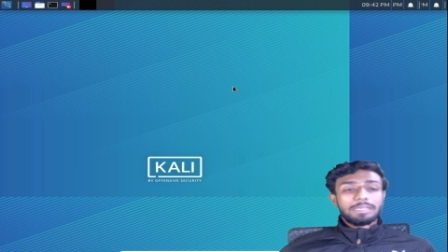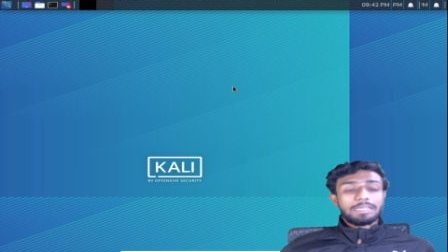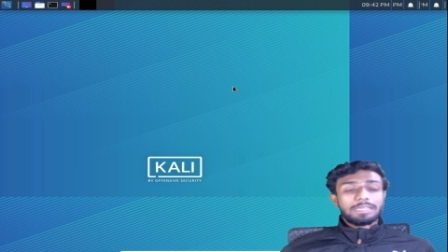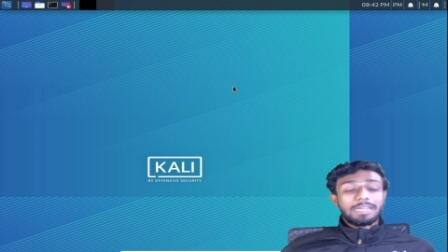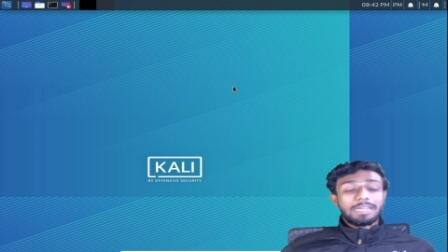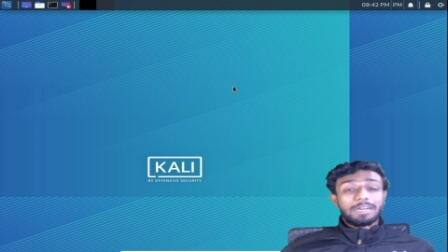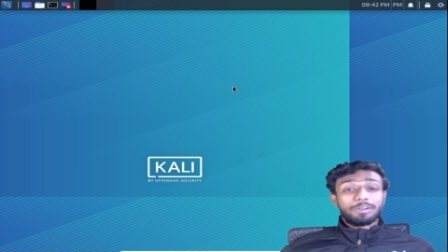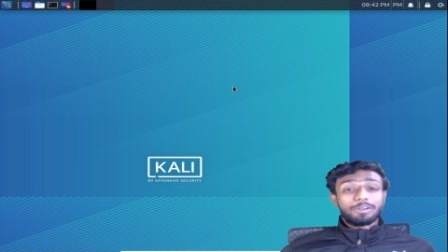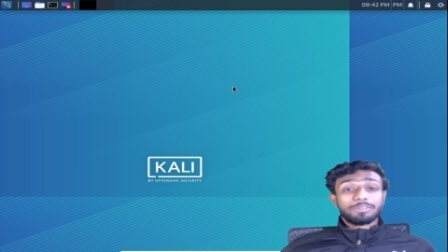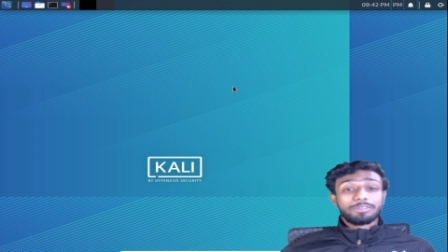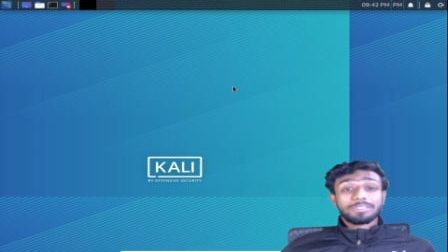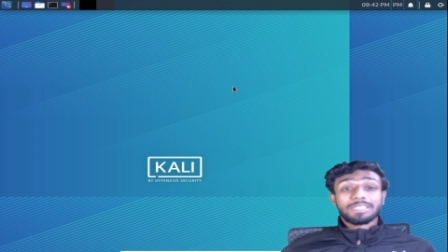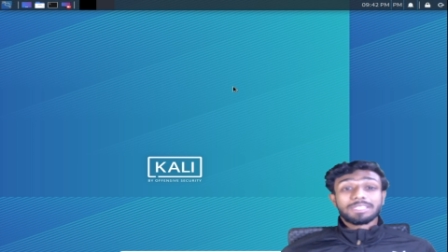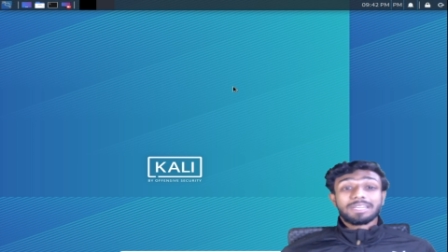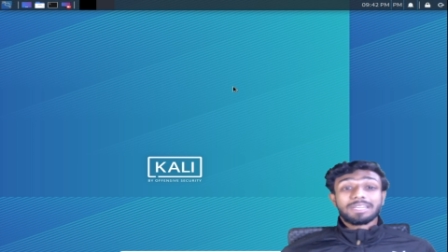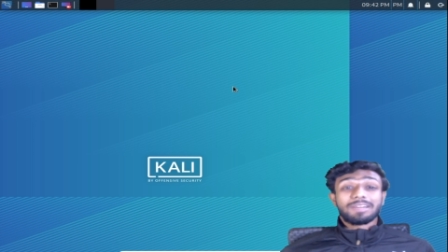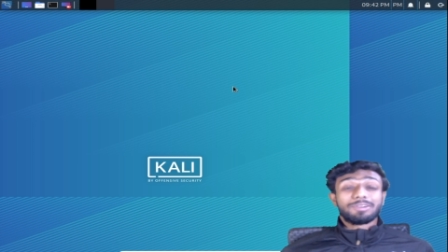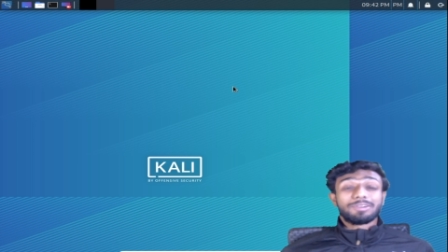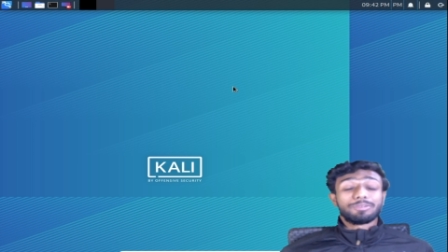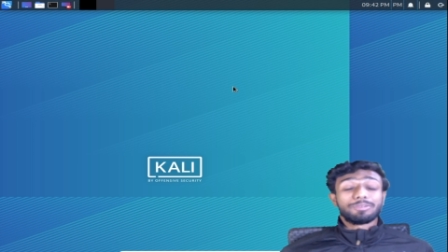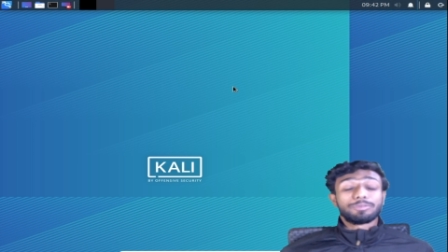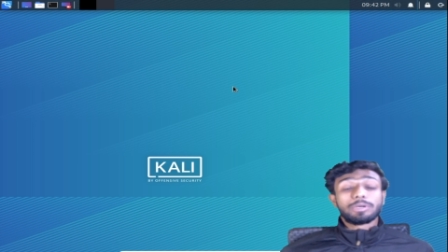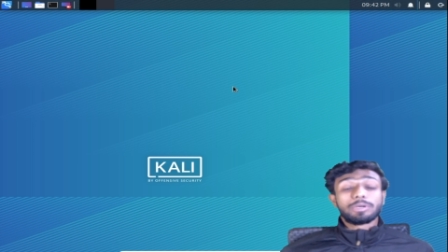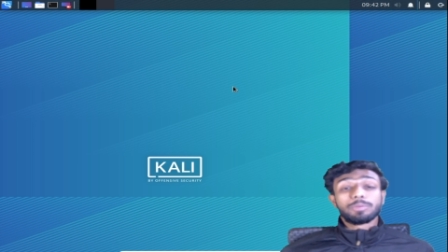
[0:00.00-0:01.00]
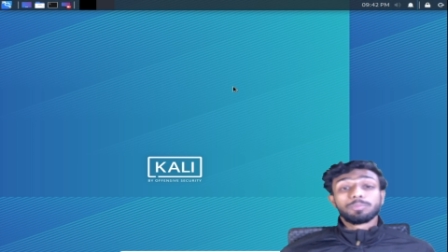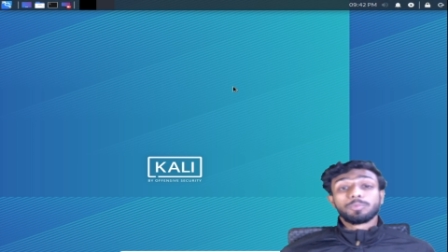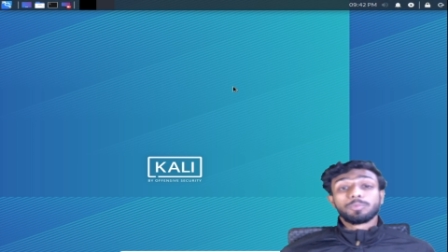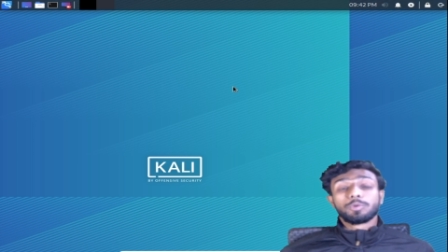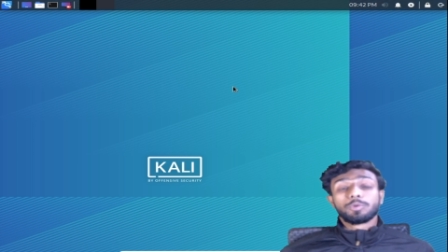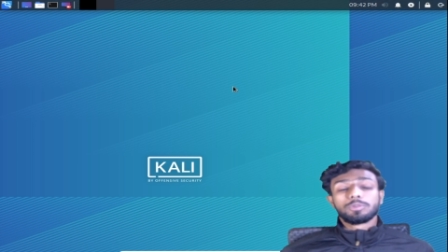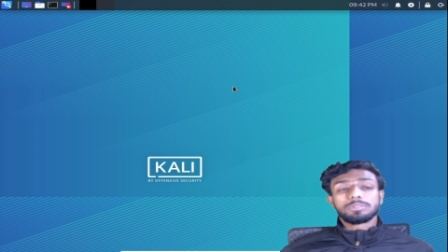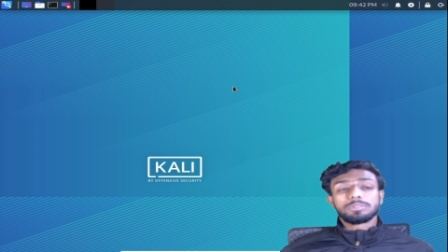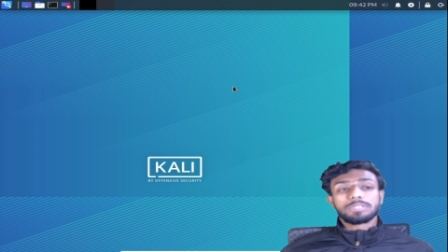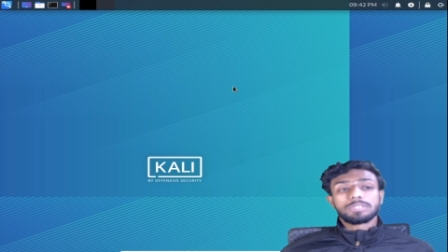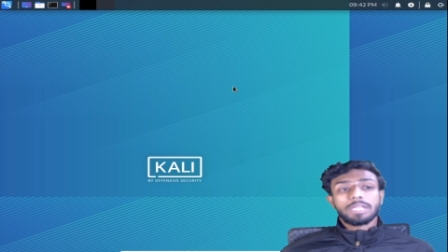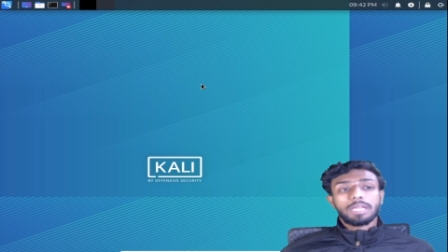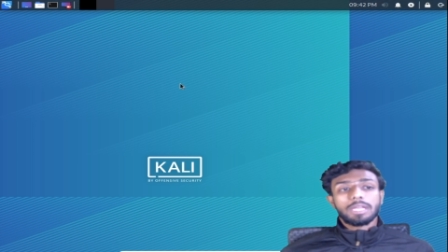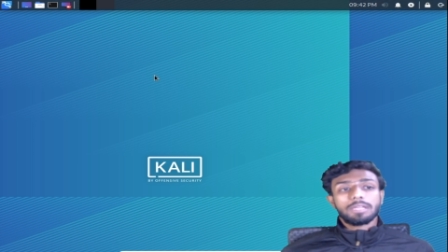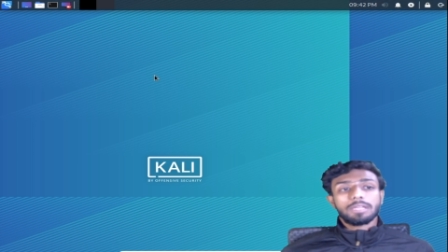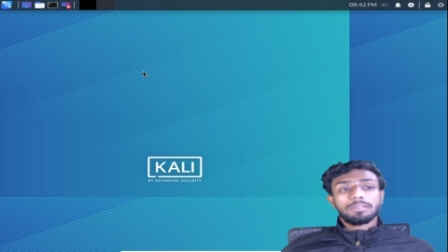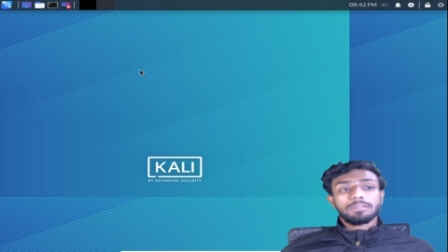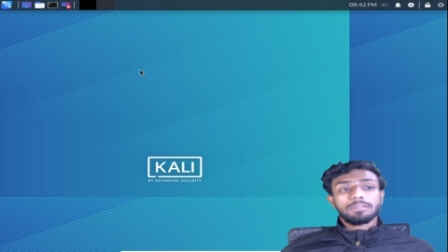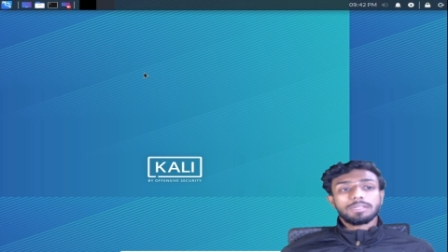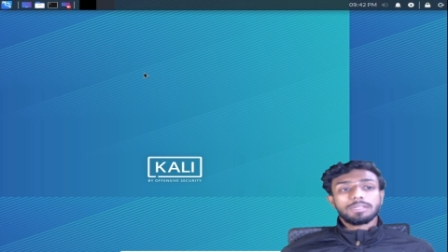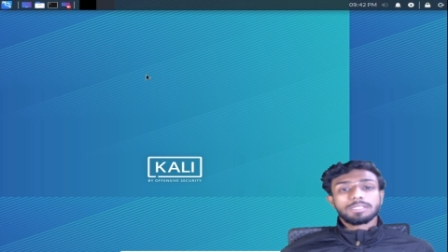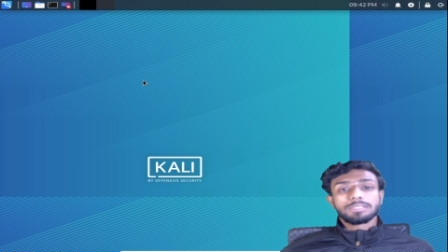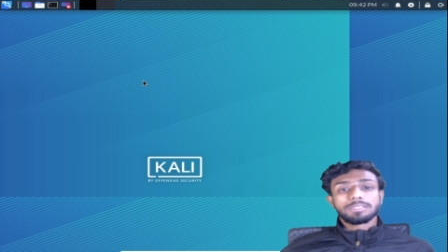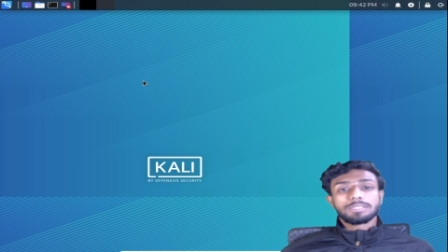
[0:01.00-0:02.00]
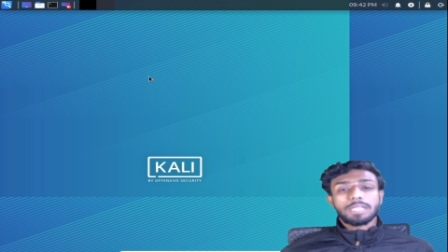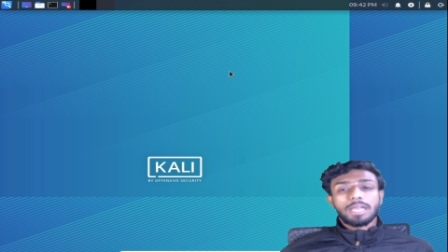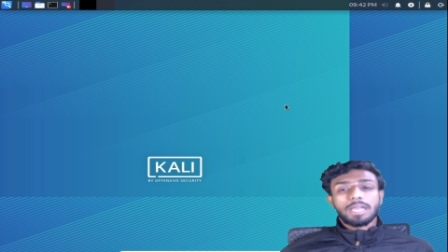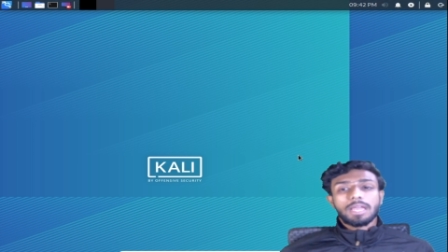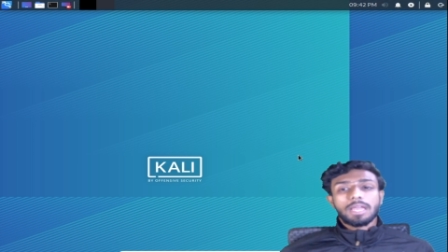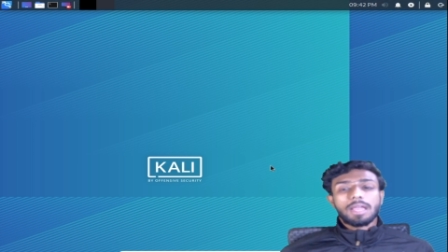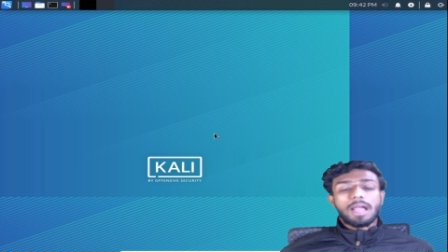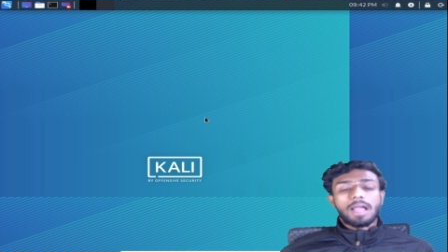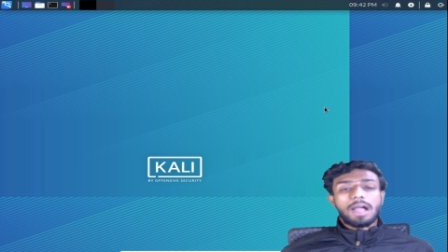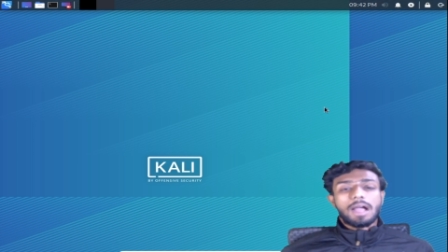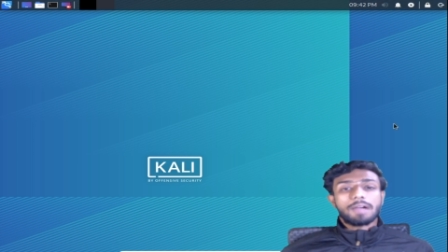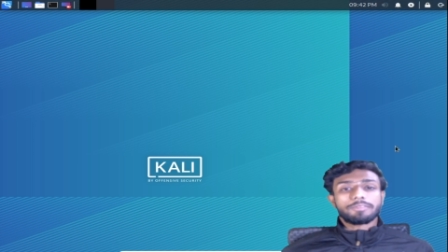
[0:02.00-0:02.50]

now, the, one more thing is that